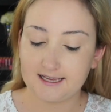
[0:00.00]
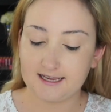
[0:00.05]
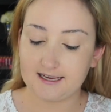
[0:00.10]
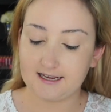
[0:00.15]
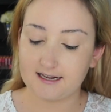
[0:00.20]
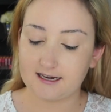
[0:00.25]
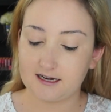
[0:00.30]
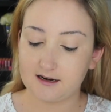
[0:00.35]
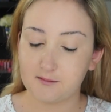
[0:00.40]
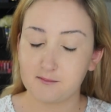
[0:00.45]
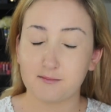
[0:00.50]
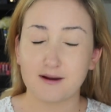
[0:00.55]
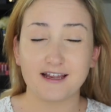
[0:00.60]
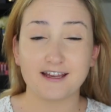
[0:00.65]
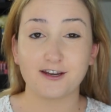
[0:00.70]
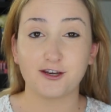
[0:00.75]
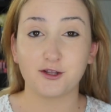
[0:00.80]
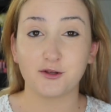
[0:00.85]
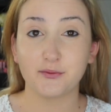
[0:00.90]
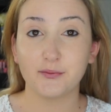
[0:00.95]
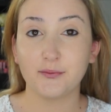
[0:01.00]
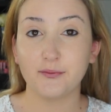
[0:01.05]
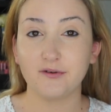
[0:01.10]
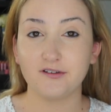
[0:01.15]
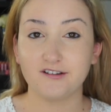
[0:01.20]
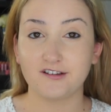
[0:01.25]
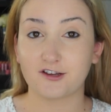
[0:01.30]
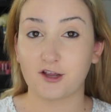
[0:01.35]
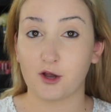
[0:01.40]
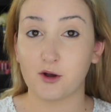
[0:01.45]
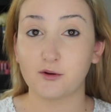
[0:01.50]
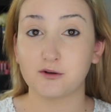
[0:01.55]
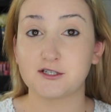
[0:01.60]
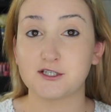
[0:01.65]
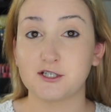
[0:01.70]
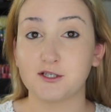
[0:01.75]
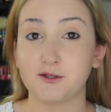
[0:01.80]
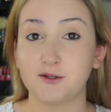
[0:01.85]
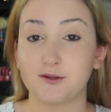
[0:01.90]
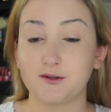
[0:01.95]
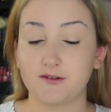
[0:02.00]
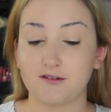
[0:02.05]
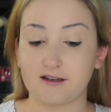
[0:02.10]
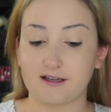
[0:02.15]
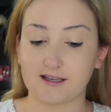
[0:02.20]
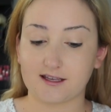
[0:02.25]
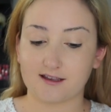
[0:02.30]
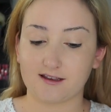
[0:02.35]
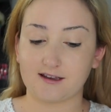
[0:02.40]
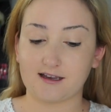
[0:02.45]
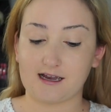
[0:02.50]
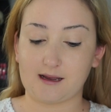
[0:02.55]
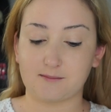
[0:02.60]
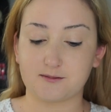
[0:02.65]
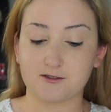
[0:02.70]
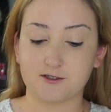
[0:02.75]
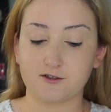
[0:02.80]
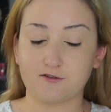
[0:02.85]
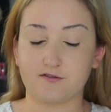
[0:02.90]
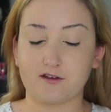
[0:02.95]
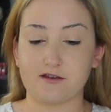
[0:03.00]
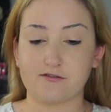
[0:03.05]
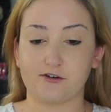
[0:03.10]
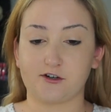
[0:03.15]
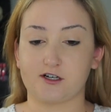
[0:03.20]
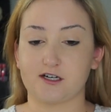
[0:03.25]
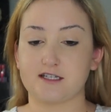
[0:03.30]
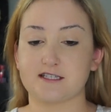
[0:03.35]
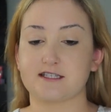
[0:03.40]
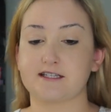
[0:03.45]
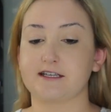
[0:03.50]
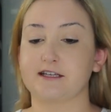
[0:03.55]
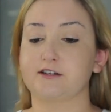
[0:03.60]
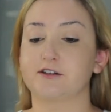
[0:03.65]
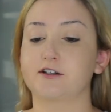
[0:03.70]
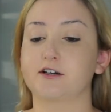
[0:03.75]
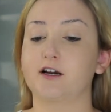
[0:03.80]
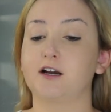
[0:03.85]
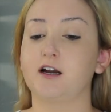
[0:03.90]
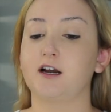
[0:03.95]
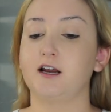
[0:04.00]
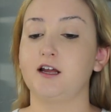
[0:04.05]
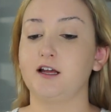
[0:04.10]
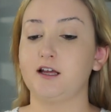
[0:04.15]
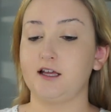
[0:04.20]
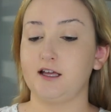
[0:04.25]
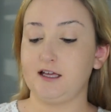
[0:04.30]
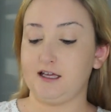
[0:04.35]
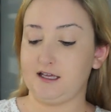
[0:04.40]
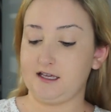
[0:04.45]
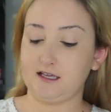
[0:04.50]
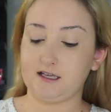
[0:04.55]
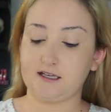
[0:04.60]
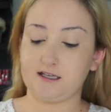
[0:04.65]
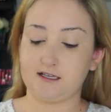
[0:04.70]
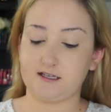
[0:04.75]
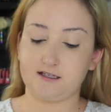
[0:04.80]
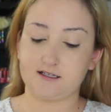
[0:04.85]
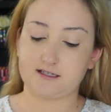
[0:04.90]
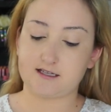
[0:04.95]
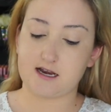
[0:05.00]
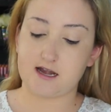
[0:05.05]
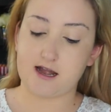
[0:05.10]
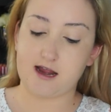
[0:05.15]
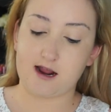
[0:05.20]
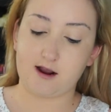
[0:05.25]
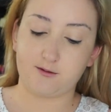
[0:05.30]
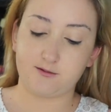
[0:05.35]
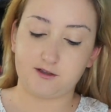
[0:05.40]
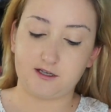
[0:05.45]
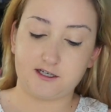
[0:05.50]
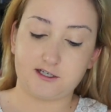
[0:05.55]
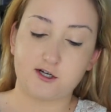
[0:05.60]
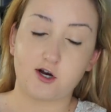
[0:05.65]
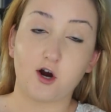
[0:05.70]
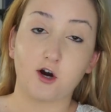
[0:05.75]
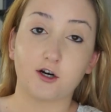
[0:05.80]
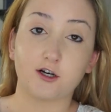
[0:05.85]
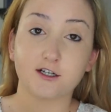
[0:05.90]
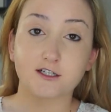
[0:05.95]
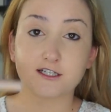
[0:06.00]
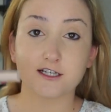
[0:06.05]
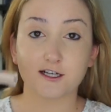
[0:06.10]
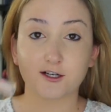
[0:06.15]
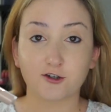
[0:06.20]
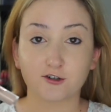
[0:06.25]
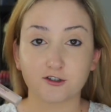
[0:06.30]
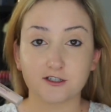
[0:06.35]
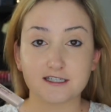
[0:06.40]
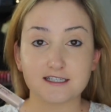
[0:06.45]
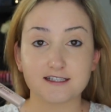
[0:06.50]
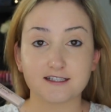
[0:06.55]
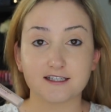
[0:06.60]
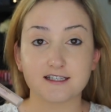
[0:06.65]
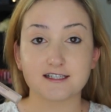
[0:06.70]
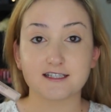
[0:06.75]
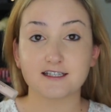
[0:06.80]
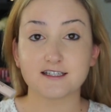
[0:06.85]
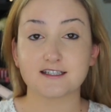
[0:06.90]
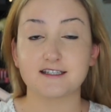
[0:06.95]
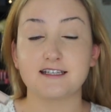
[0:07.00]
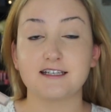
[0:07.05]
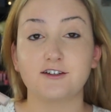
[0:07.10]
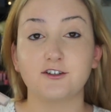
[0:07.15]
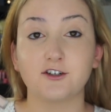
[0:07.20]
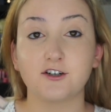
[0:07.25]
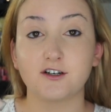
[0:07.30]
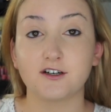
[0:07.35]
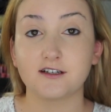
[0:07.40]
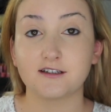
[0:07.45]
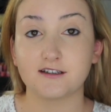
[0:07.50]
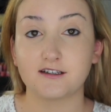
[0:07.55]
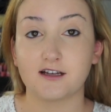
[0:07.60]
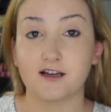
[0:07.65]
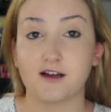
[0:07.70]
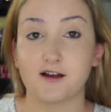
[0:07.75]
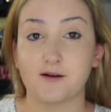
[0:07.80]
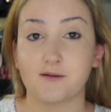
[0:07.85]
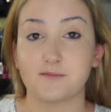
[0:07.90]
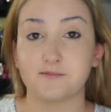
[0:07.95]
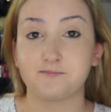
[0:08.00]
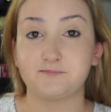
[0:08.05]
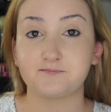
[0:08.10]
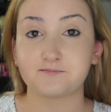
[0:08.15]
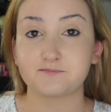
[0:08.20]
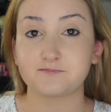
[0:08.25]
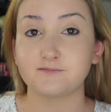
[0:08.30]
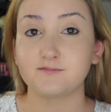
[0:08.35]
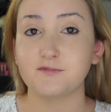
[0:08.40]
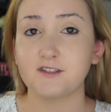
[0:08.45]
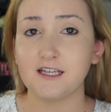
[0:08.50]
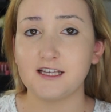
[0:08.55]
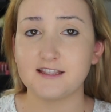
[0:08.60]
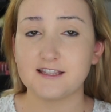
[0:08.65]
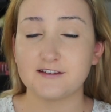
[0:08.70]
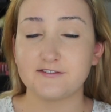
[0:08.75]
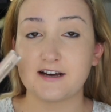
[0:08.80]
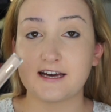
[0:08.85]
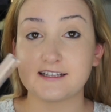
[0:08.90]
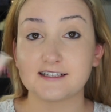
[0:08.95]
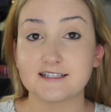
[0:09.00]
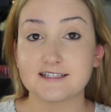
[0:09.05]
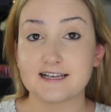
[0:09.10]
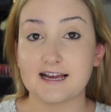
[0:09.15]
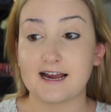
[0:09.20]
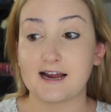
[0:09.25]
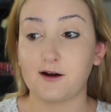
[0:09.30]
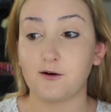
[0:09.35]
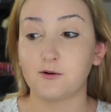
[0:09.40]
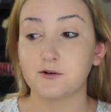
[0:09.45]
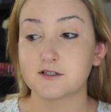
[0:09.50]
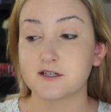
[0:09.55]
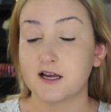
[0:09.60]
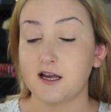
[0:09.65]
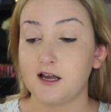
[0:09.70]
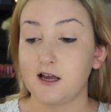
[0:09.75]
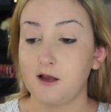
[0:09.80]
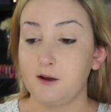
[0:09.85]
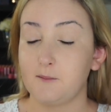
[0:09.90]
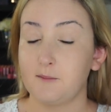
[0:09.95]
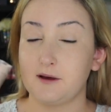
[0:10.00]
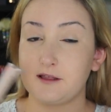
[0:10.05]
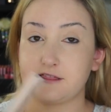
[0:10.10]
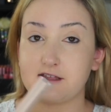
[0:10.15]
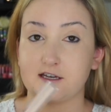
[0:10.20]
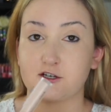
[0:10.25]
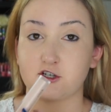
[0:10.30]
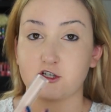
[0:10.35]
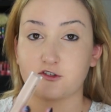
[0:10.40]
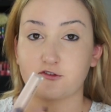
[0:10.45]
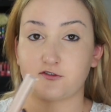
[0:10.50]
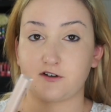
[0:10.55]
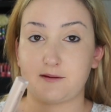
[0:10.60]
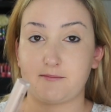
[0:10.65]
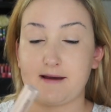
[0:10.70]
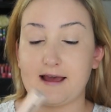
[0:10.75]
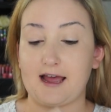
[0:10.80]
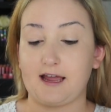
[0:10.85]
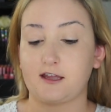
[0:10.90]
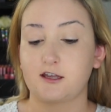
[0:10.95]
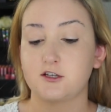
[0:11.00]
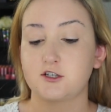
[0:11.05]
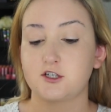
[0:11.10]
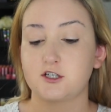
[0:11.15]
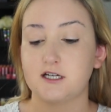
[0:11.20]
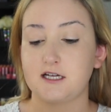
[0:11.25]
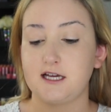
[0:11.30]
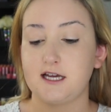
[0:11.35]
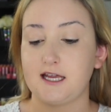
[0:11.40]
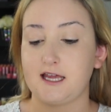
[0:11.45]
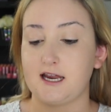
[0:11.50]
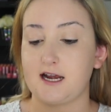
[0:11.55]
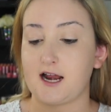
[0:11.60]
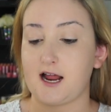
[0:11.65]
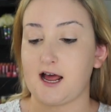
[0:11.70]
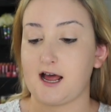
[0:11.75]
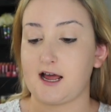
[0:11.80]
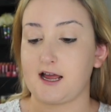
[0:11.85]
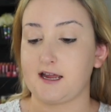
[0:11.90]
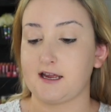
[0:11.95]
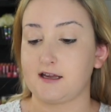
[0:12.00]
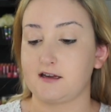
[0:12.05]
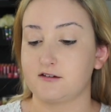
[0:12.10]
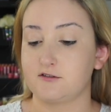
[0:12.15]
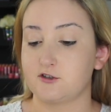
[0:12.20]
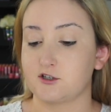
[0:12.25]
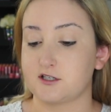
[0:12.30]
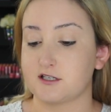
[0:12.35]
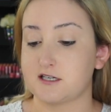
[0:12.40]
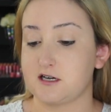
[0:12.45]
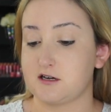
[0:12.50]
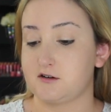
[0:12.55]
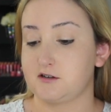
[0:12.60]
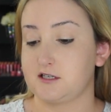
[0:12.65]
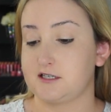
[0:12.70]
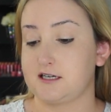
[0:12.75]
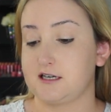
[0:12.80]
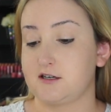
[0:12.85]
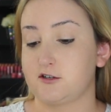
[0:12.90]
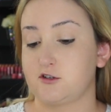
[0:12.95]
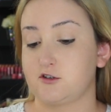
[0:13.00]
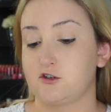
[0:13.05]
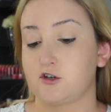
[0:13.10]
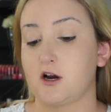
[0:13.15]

And my new go-to, like absolute favorite concealer is now the Tarte Creaseless concealer. They've had this out, but they just repackaged it, and I just now decided to